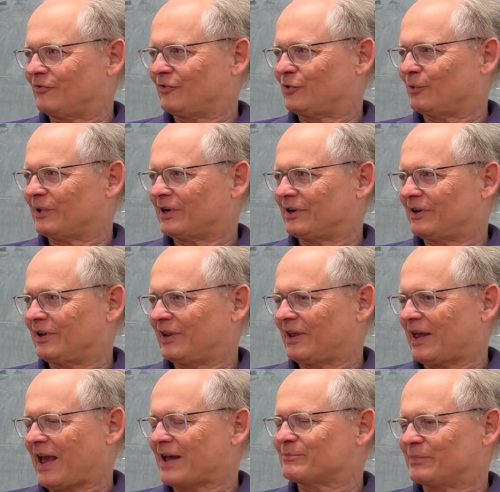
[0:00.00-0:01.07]
doing
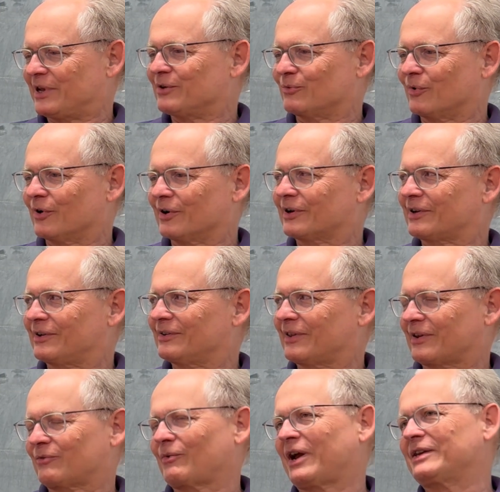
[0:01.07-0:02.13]
admin work.
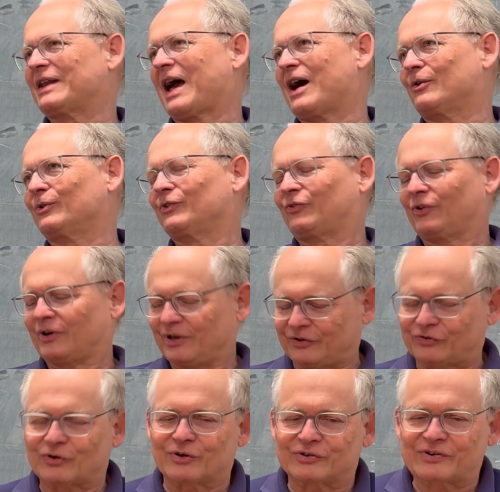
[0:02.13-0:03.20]
Like right now is
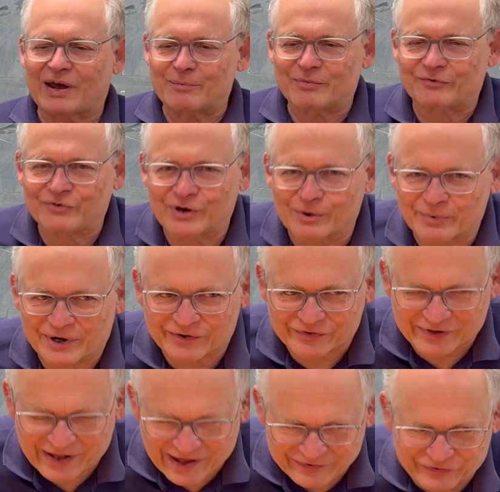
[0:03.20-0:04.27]
a good time of year because
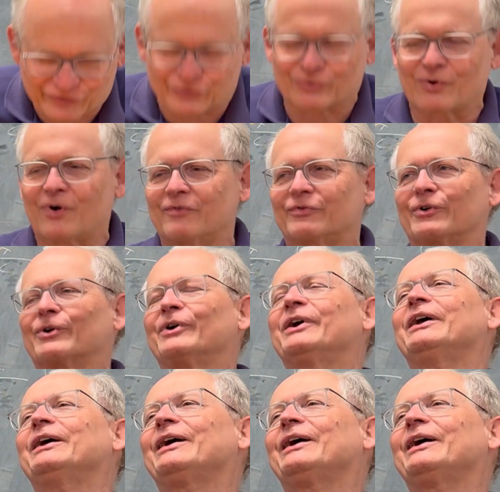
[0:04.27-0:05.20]
classes are over,